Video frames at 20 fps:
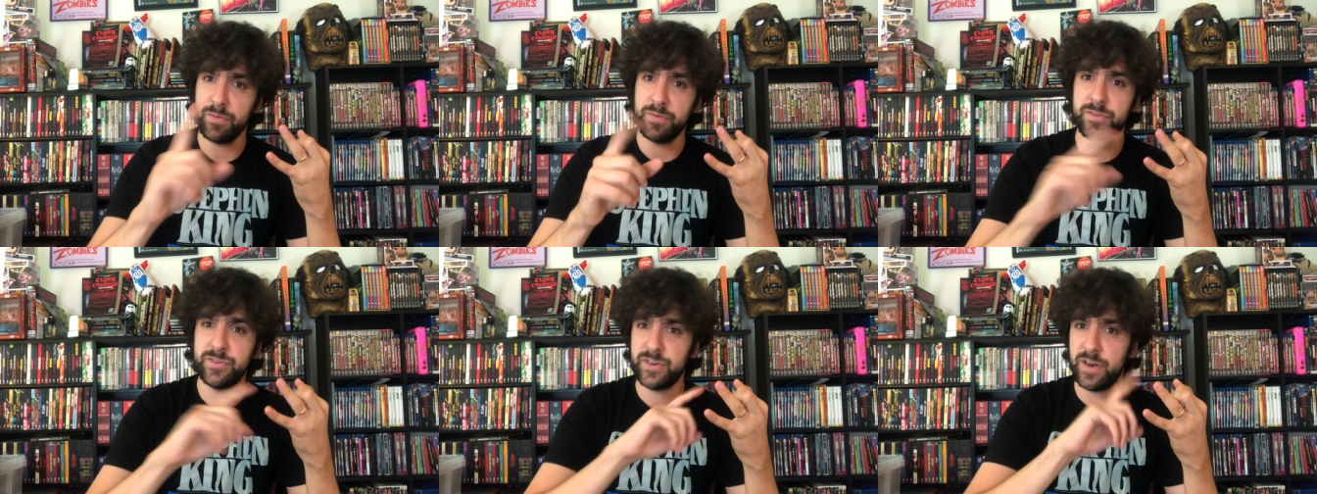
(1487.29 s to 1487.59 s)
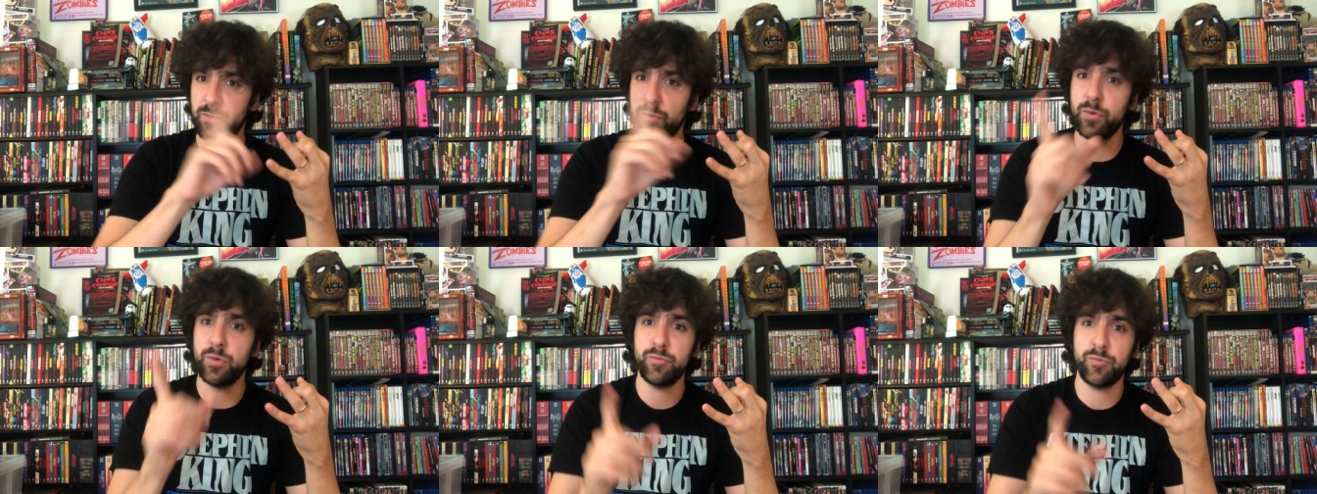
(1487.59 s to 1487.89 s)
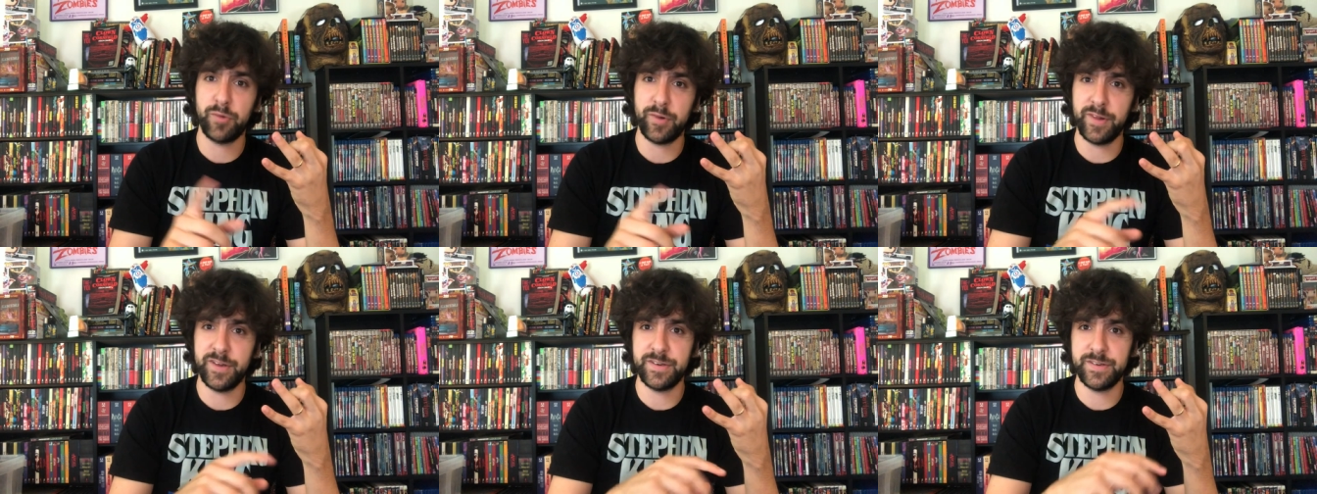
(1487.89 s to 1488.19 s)
general
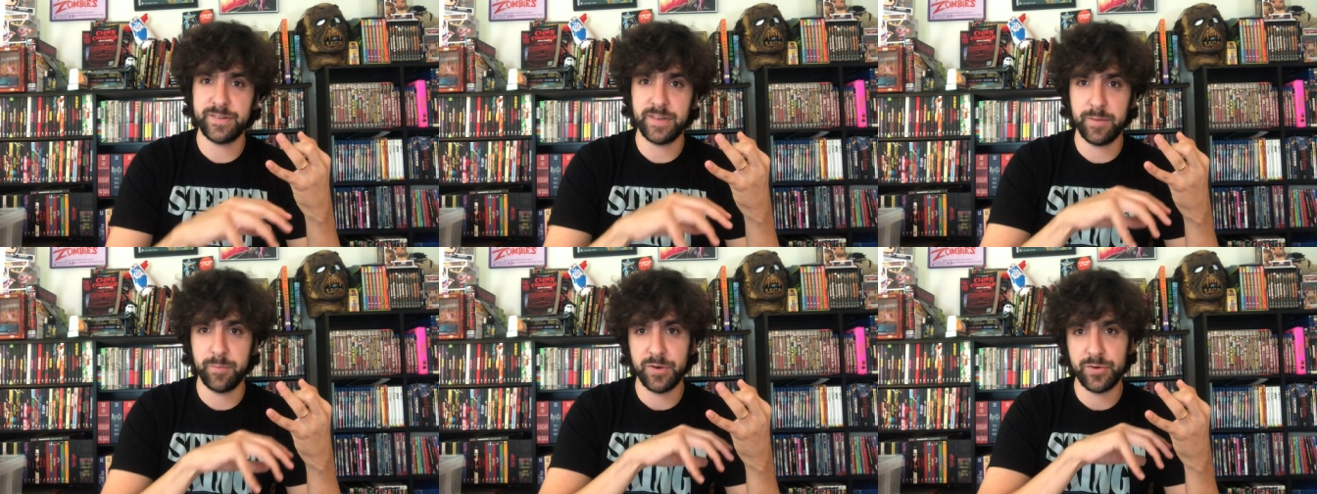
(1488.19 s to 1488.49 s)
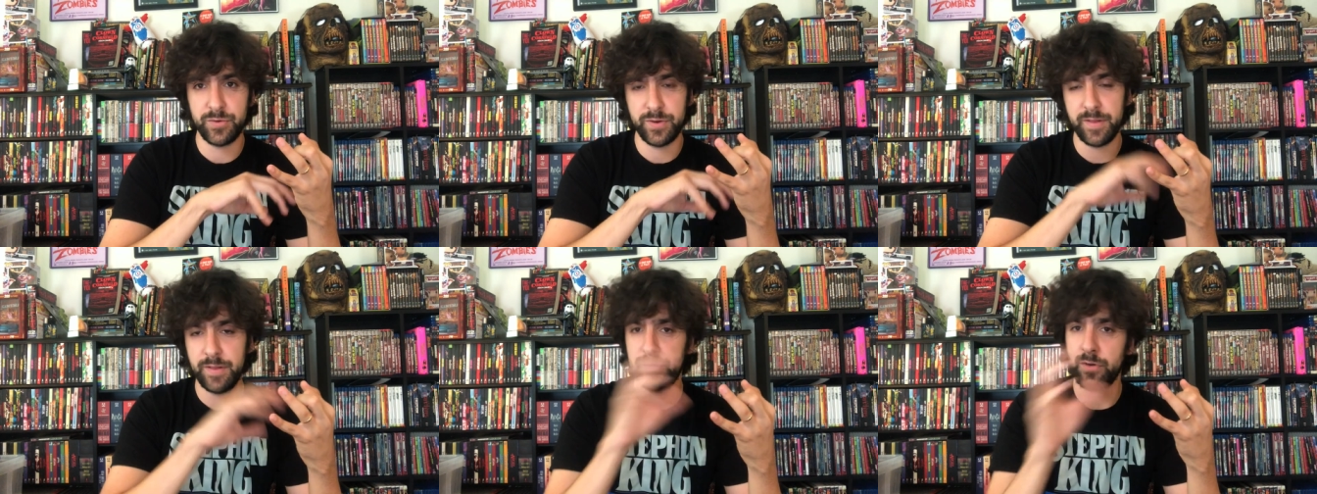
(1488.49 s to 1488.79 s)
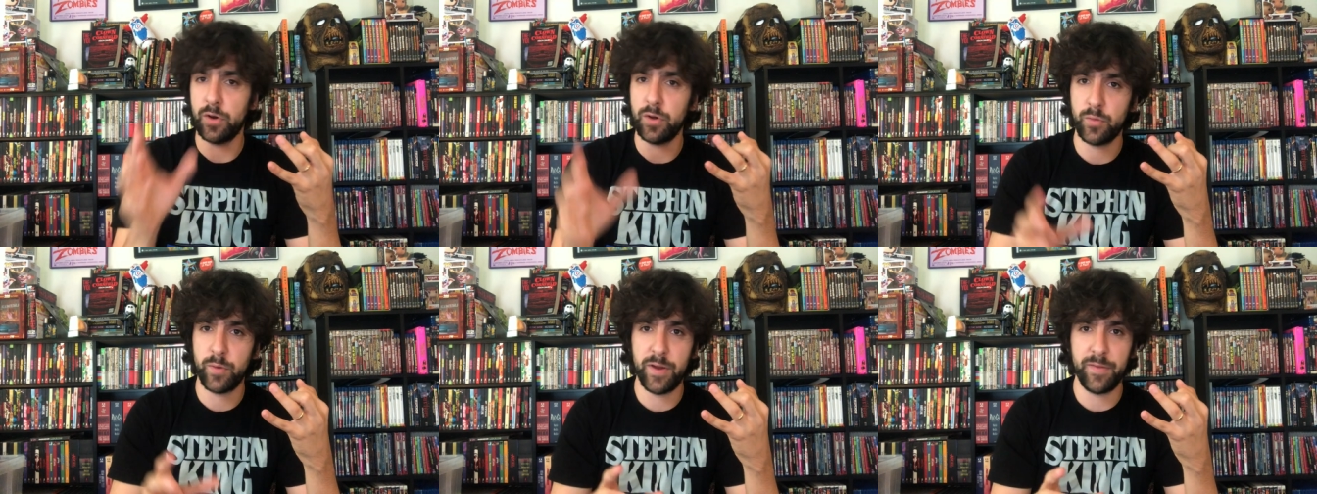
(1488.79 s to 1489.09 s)
religious imagery that's
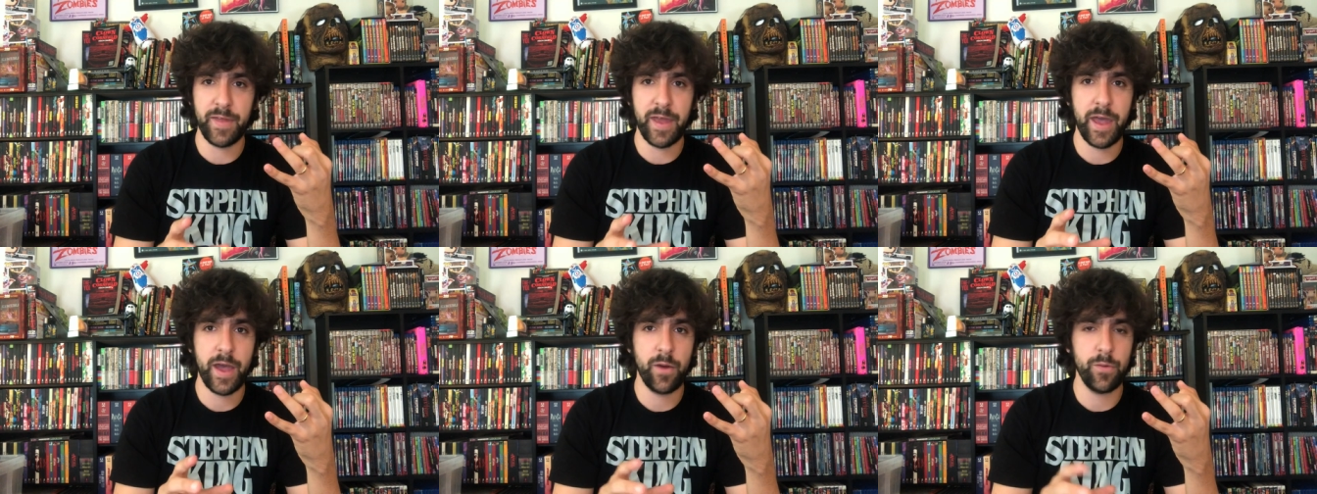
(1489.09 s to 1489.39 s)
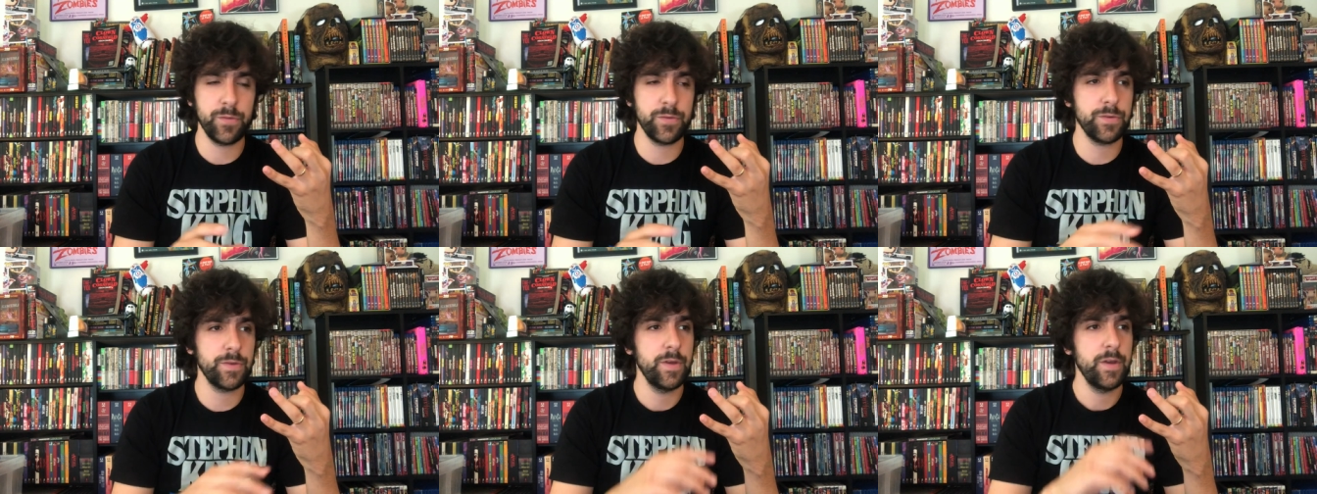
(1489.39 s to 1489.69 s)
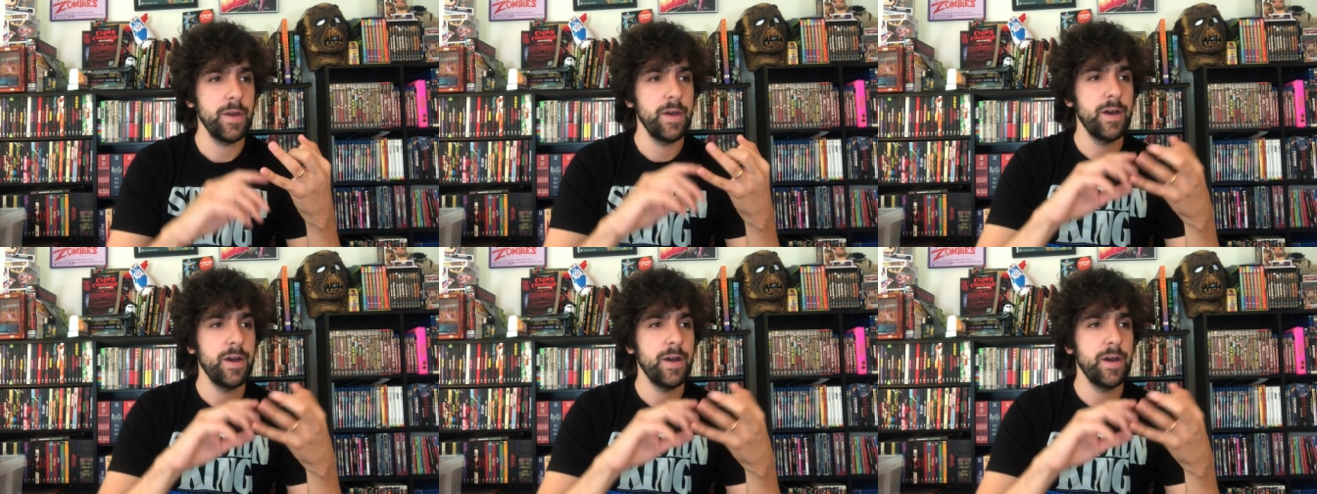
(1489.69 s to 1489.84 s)
all around the house.